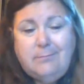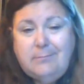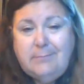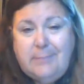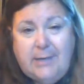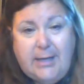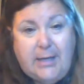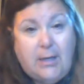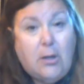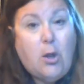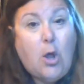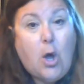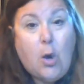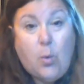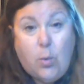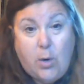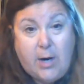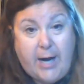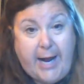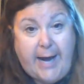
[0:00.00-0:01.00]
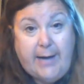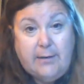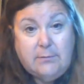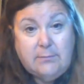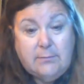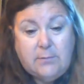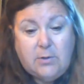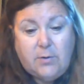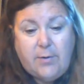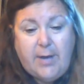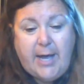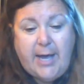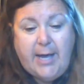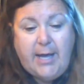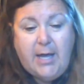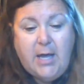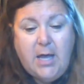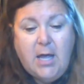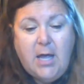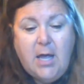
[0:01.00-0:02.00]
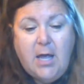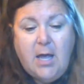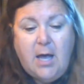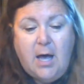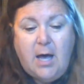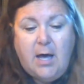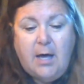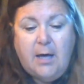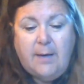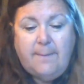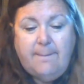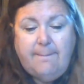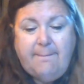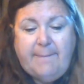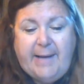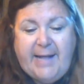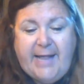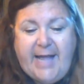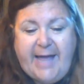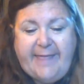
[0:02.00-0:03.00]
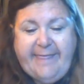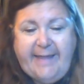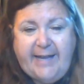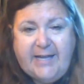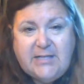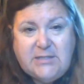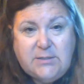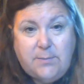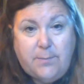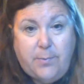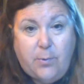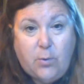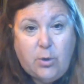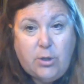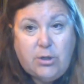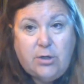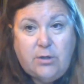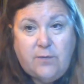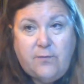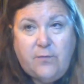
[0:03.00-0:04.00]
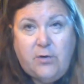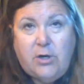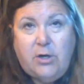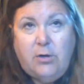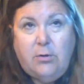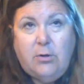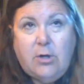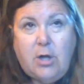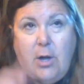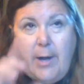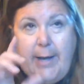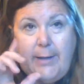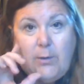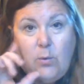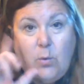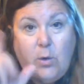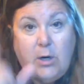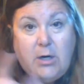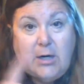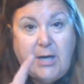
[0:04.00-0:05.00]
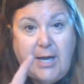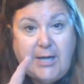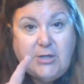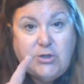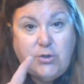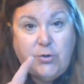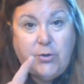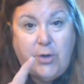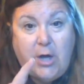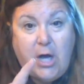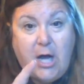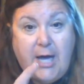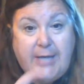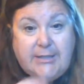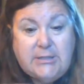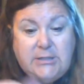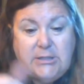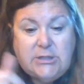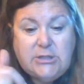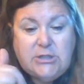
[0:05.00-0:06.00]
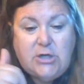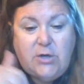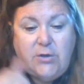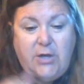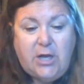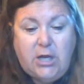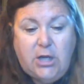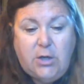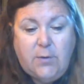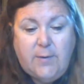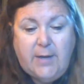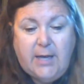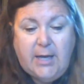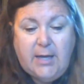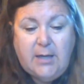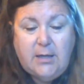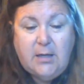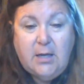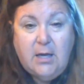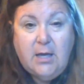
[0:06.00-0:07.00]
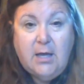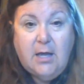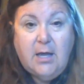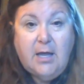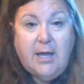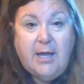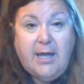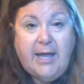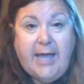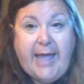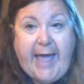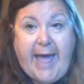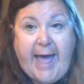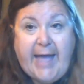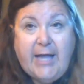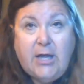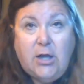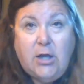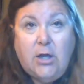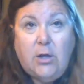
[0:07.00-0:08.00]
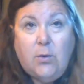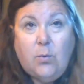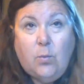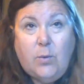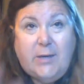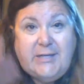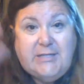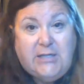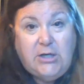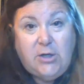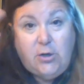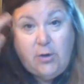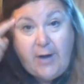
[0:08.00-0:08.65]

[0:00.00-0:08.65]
it'll all work out. Okay. But I think it's important for you to know how to organize your thoughts so that you can get what's in your